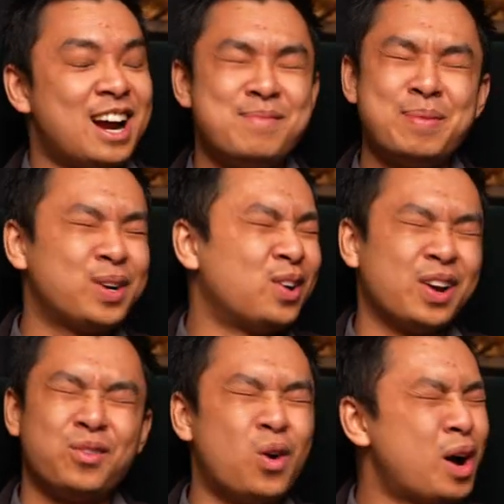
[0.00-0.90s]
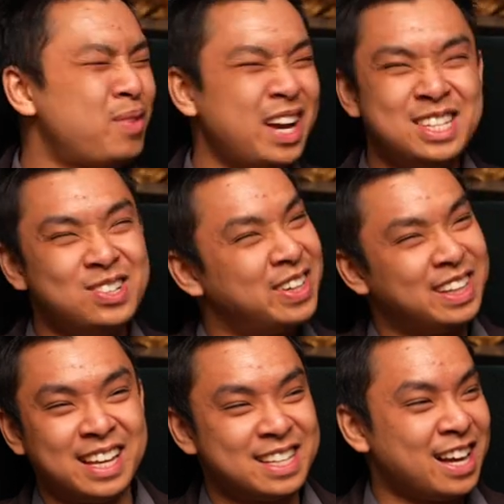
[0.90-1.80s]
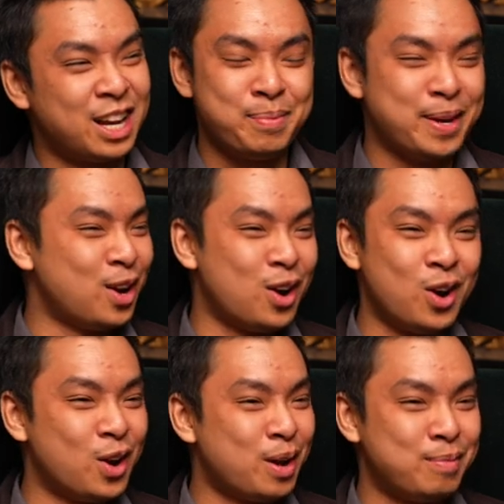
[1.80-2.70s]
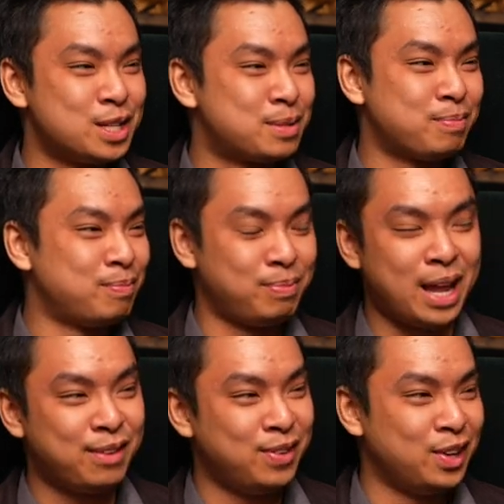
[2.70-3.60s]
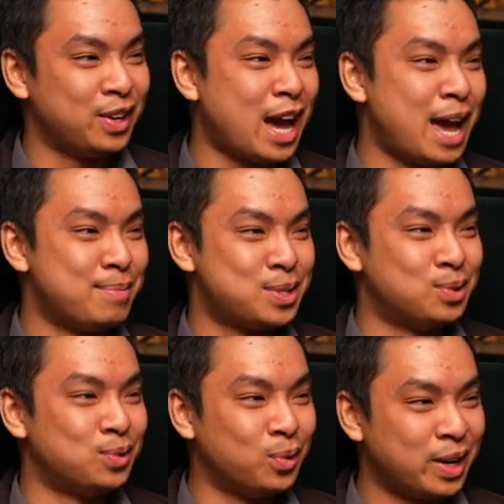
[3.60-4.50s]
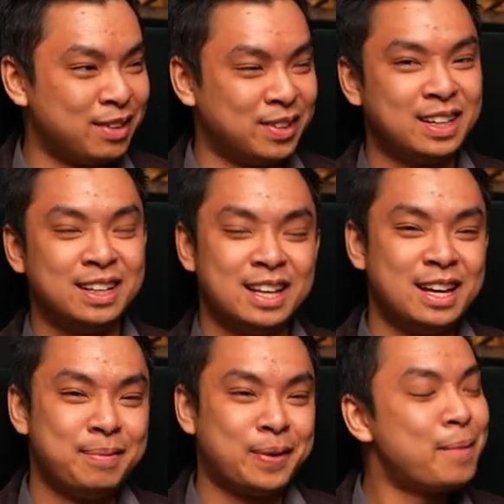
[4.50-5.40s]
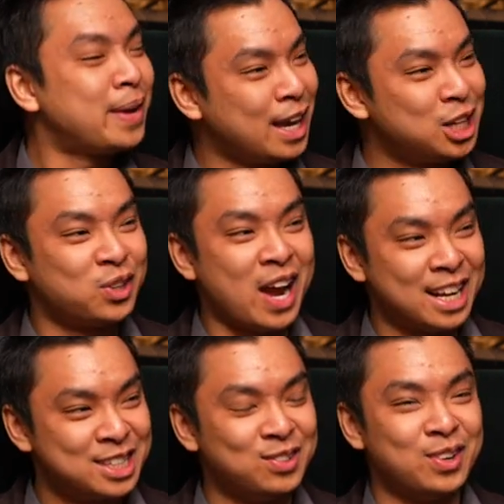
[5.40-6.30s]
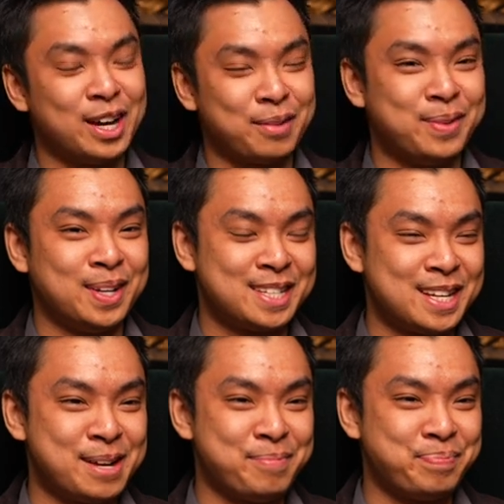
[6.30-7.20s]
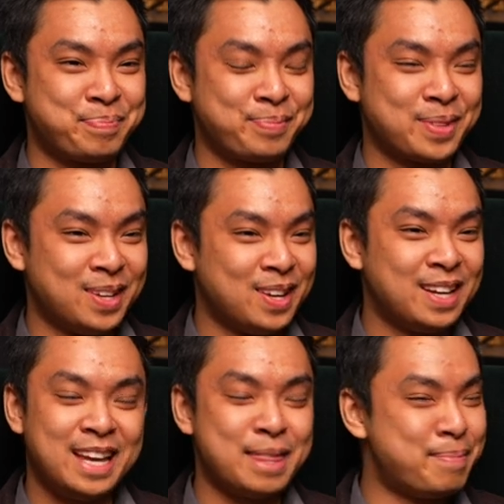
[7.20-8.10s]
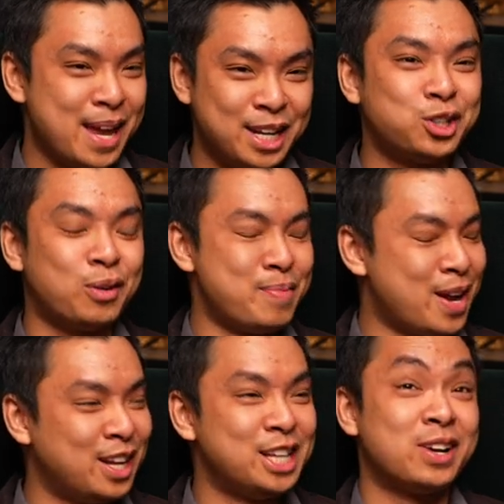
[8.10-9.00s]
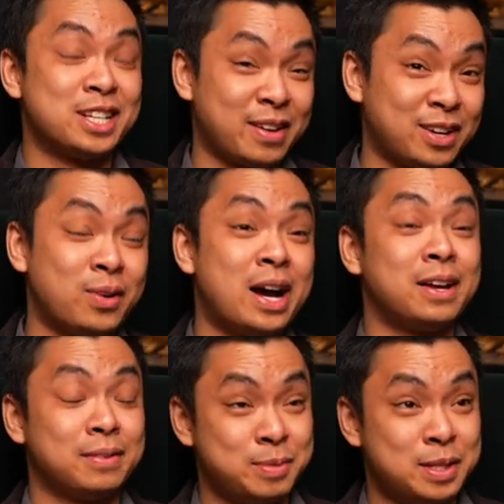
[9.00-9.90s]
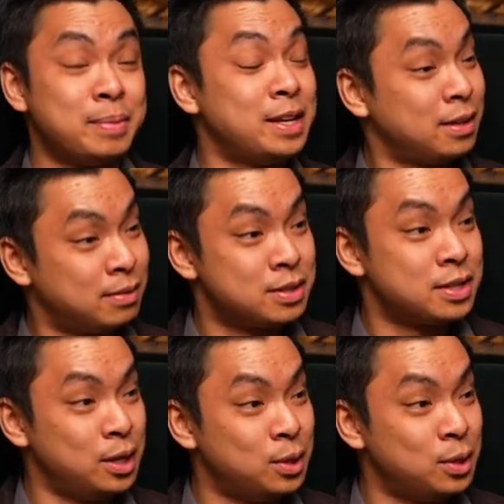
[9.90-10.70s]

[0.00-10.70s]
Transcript: I remember going, "Why am I doing this? I could be at home just playing video games or whatever." But I'm getting dragged to work. But um, yeah, the penny dropped in my early twenties. Like, wow, some of the, the